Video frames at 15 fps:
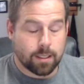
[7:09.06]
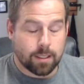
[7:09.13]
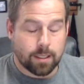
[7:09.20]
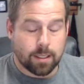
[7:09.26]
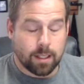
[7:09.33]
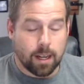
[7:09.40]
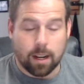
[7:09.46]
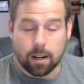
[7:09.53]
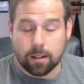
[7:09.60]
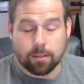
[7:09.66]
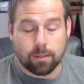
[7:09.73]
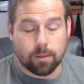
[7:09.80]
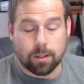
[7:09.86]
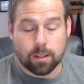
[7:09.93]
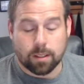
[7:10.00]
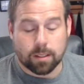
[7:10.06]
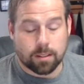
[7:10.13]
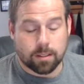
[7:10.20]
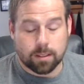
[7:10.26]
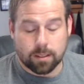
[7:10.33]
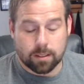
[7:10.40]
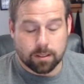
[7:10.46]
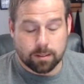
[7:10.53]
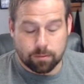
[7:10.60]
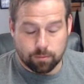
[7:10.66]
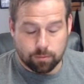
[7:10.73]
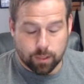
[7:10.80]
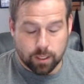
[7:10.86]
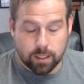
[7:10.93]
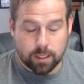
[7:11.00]
I don't even want to.
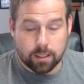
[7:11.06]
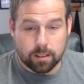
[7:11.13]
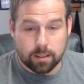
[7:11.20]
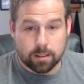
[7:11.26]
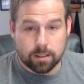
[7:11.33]
Really?